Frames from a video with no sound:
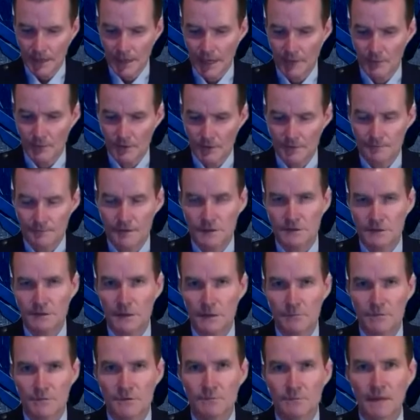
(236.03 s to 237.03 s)
And when he finished
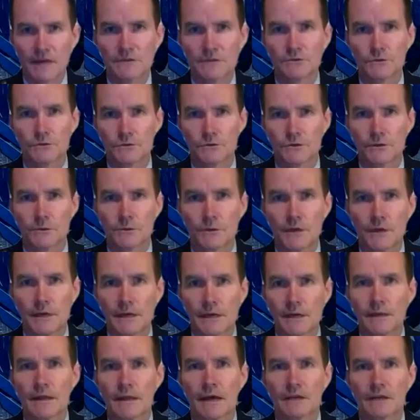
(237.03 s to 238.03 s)
up his master's
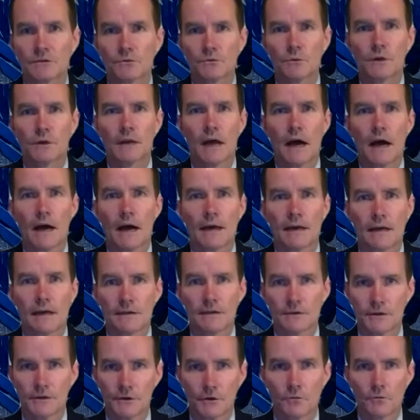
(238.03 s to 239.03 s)
degree, that's when I
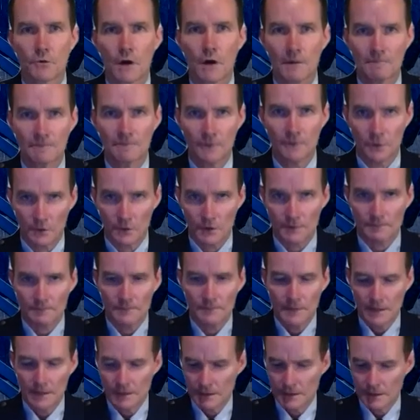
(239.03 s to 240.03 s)
got to know Rob Foker.
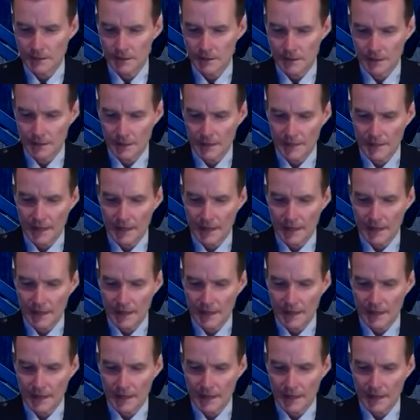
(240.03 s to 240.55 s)
That